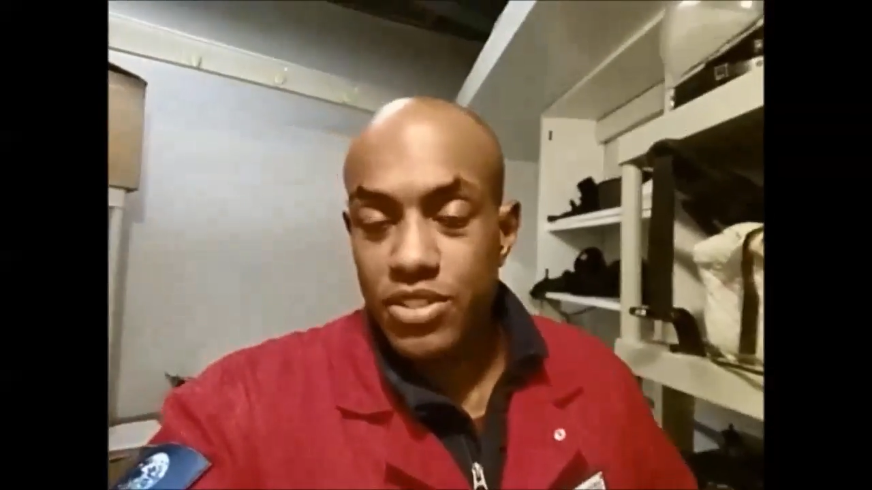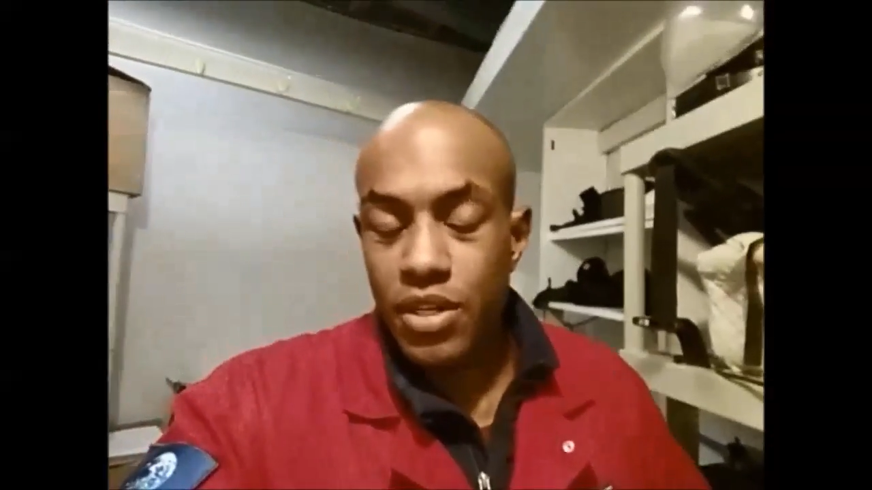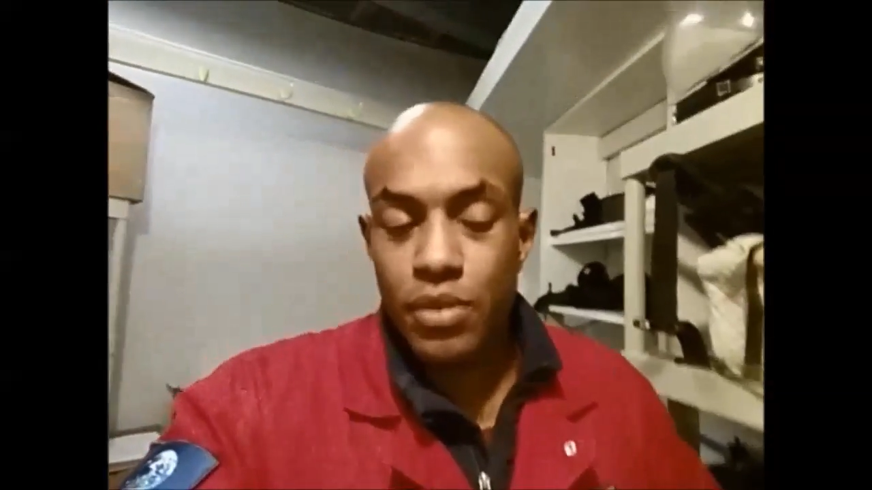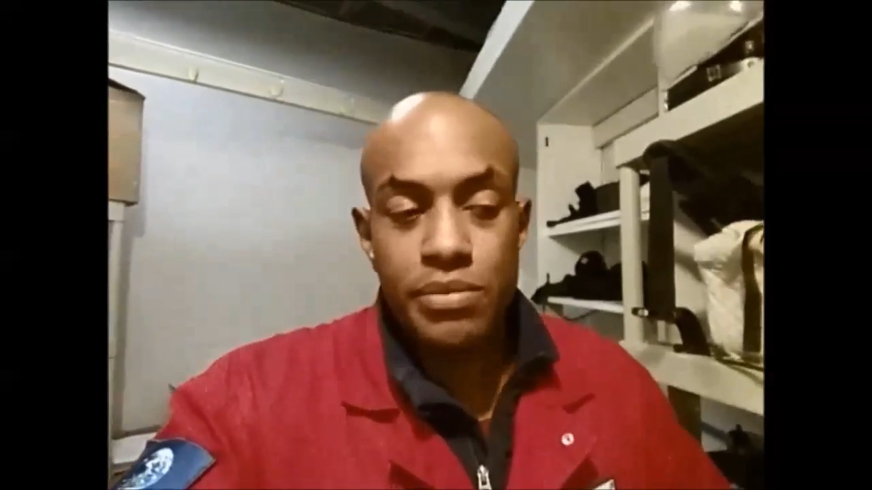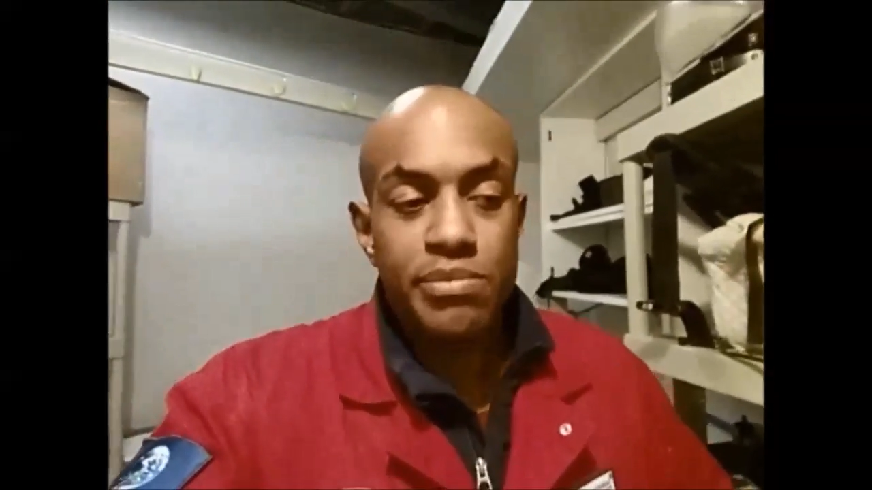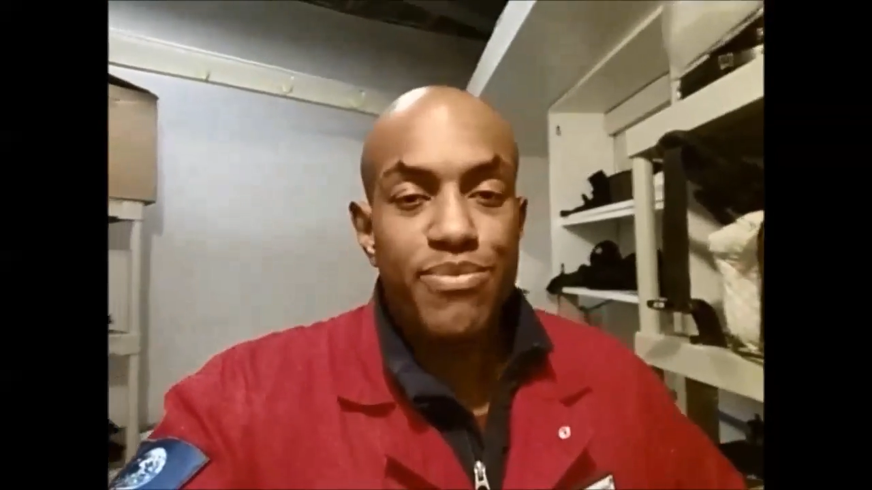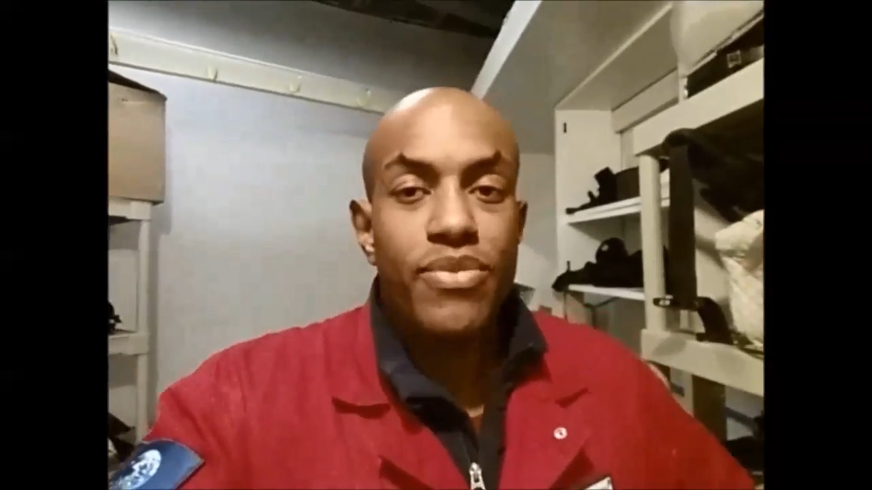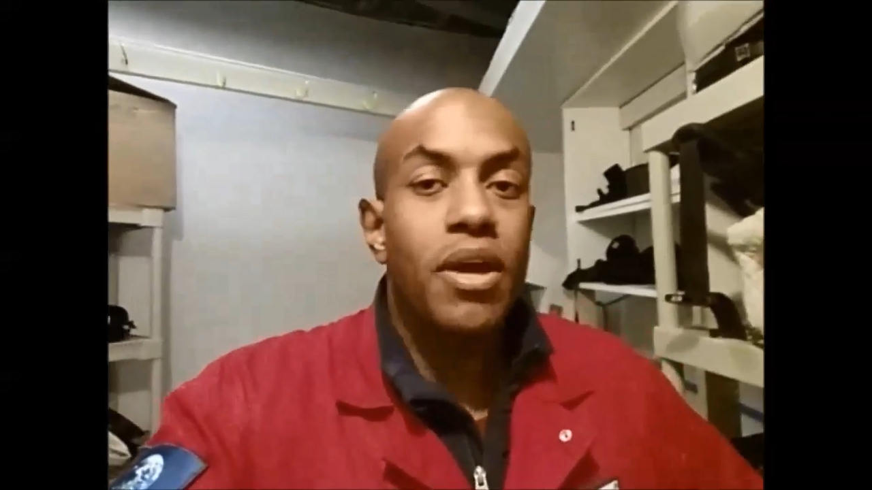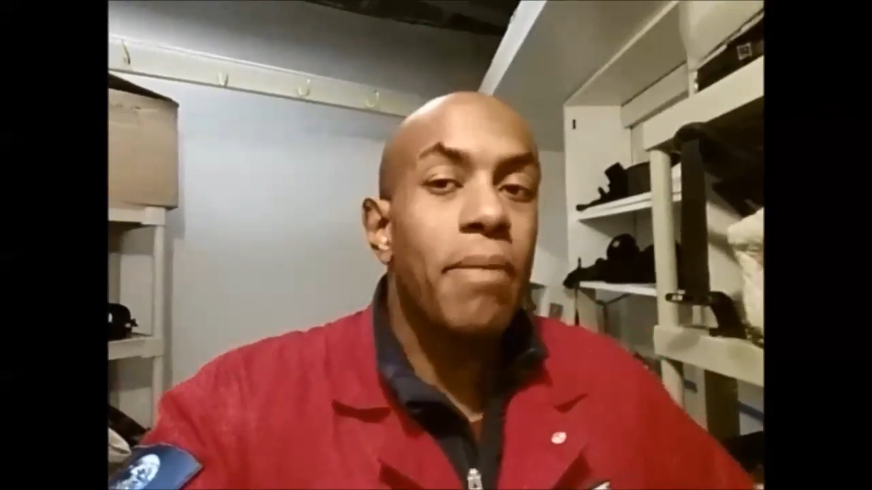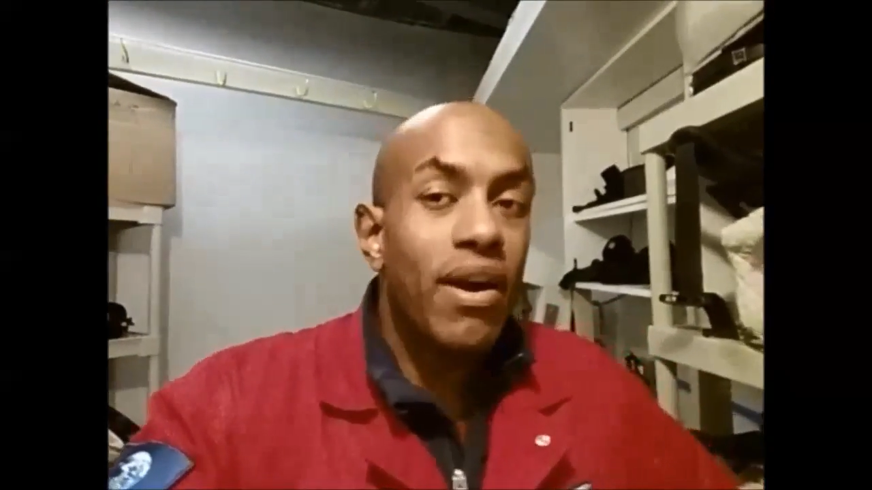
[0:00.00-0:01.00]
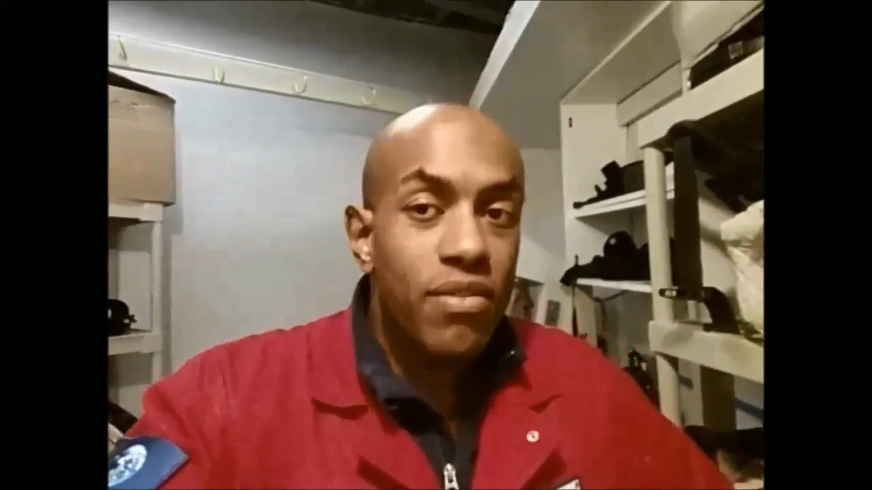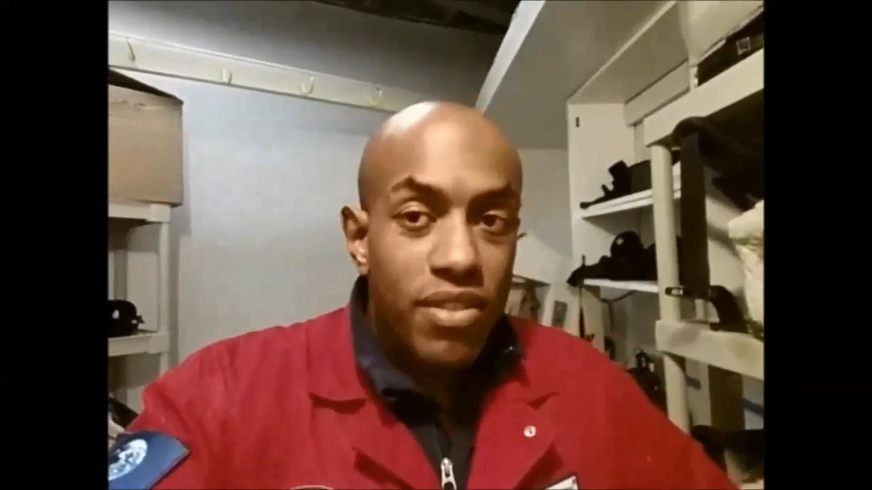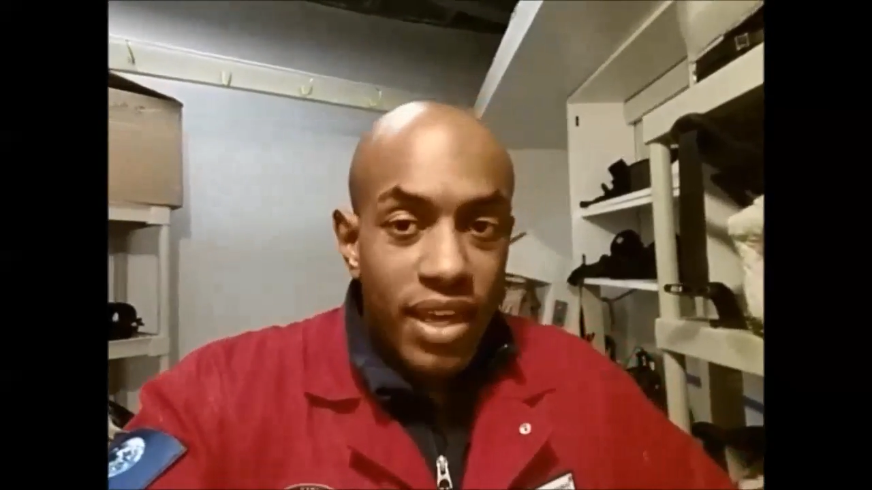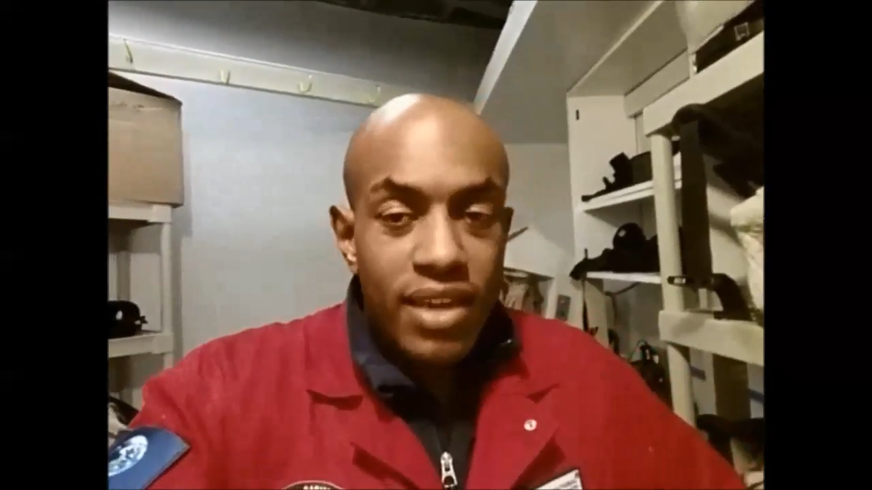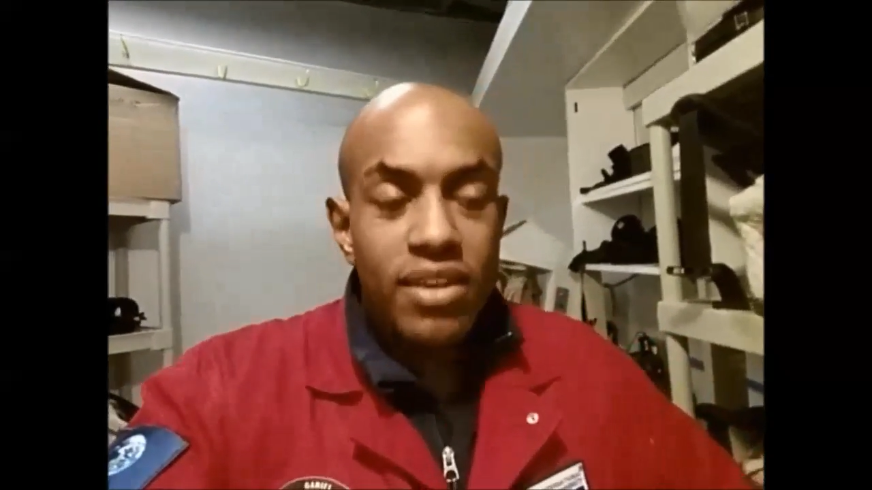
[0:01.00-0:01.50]
So
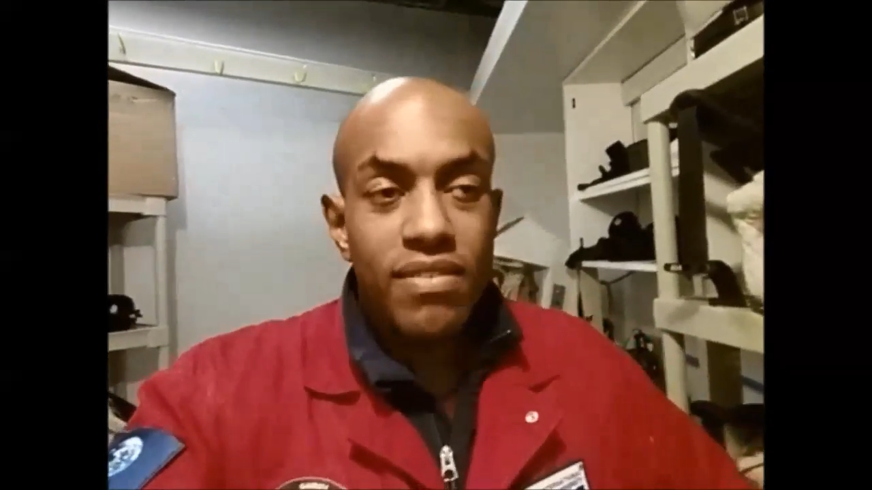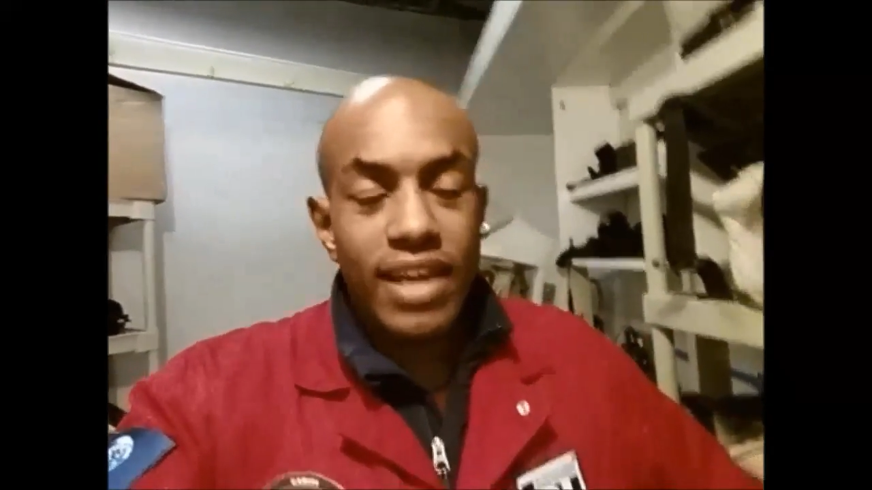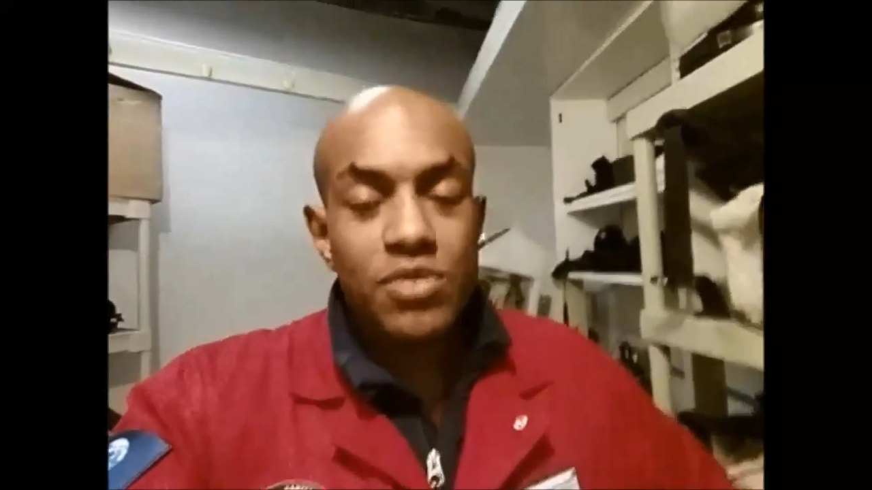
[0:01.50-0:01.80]
about then,